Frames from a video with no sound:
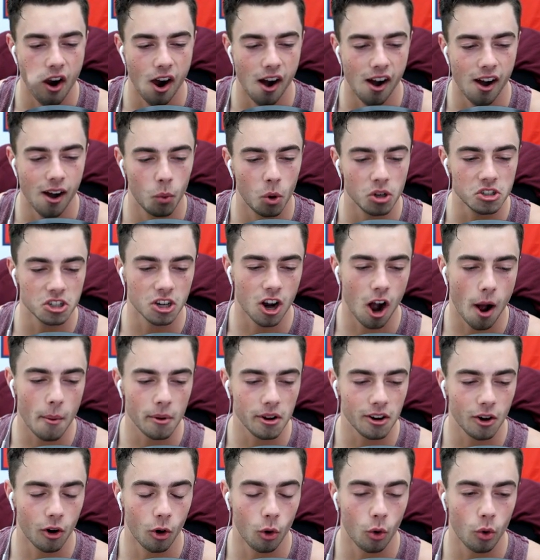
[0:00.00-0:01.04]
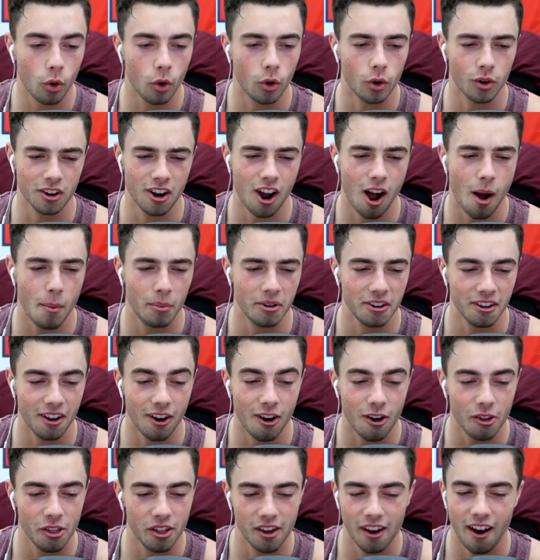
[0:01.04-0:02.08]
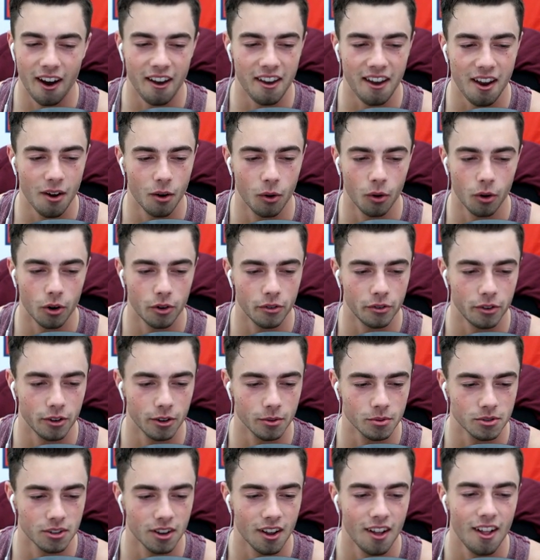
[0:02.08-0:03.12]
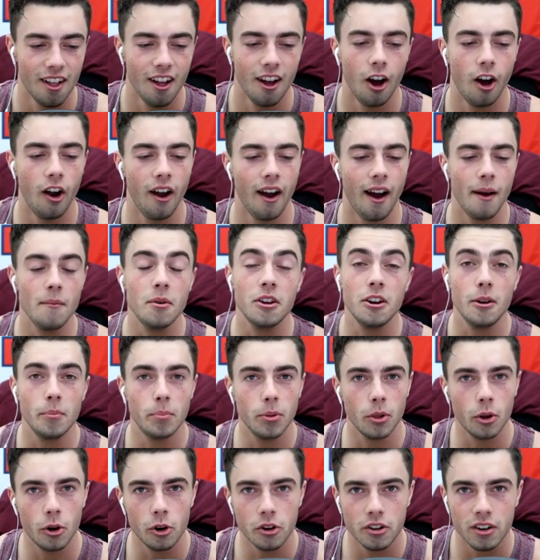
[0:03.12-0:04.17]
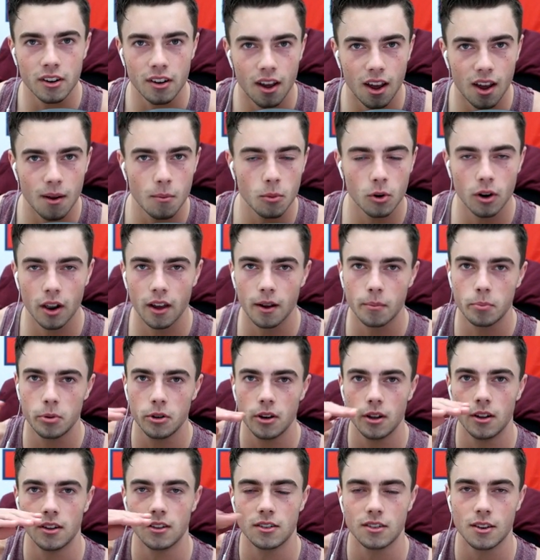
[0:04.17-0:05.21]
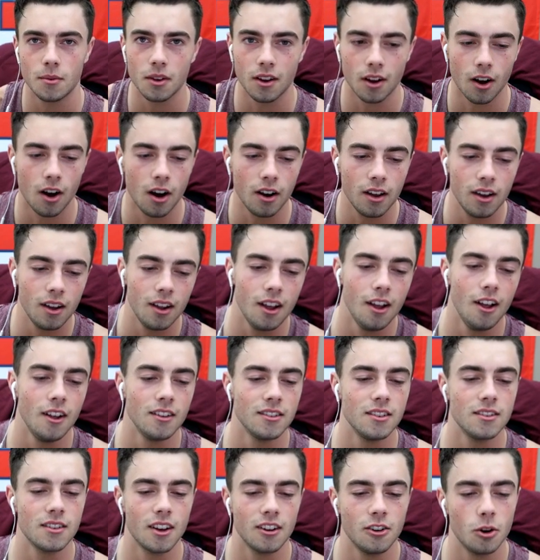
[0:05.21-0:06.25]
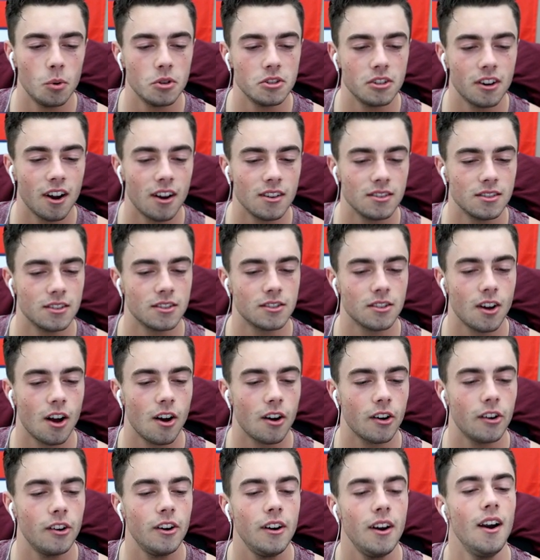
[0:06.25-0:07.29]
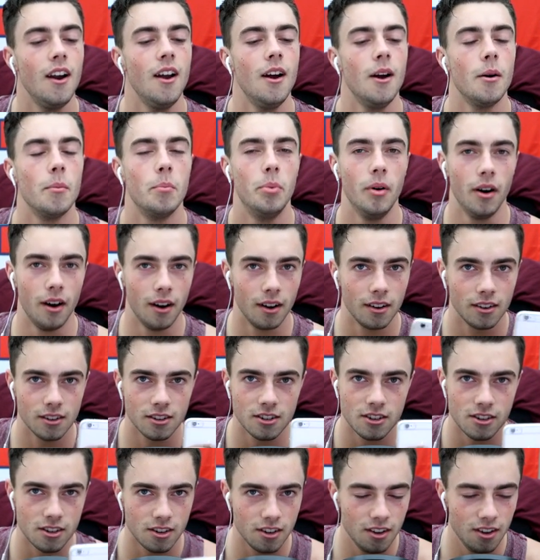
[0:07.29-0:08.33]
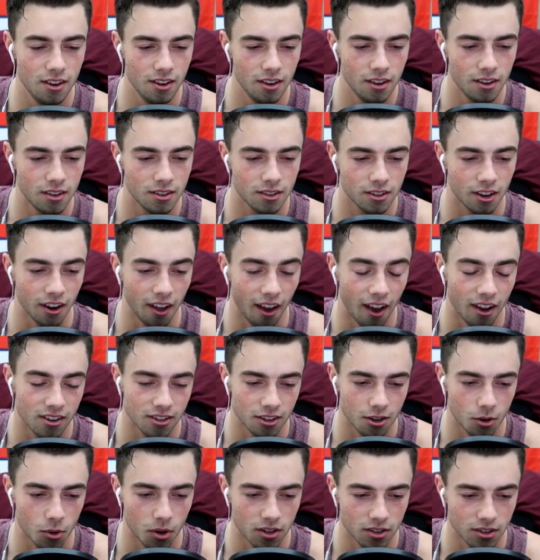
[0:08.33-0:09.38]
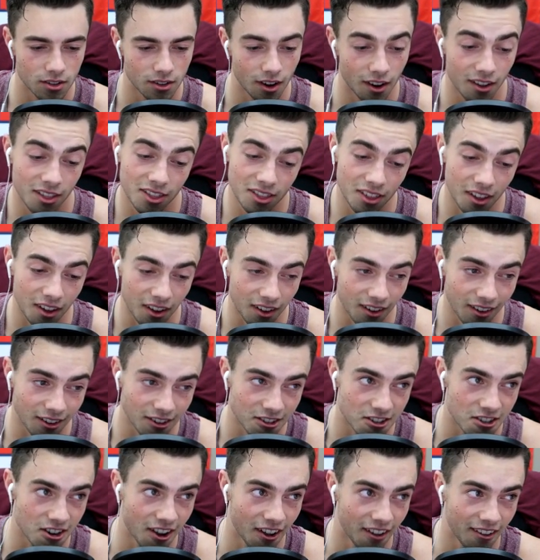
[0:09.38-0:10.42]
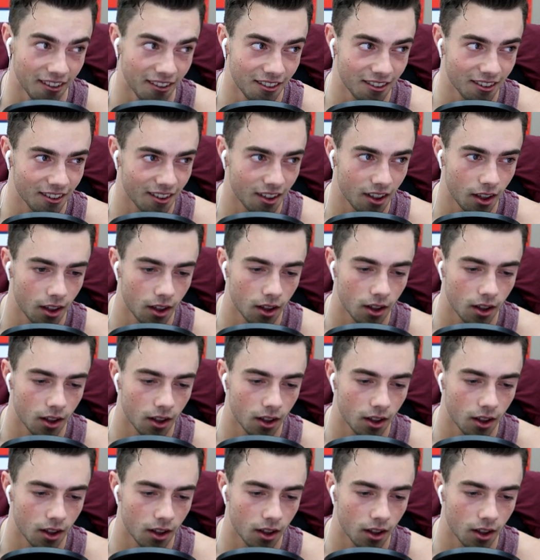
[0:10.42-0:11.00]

Uh, watch a comedy or horror comedy all day. I hate horror films. All right, I'm gonna blur the name or like put a, something on it since I don't want you guys to stalk her. But she's gonna ask a question. I think she is.